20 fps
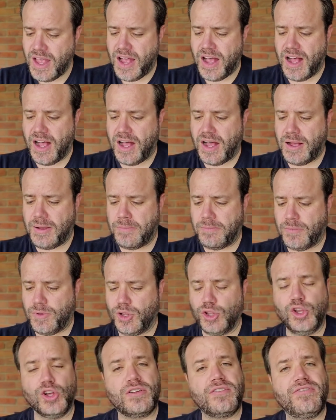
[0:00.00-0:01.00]
um,
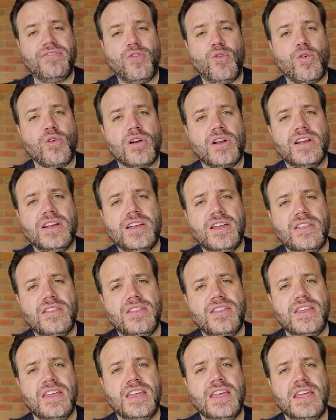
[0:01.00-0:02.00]
look for
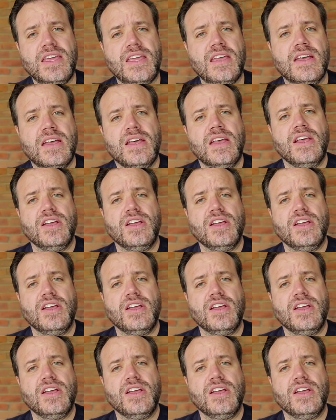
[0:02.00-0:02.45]
the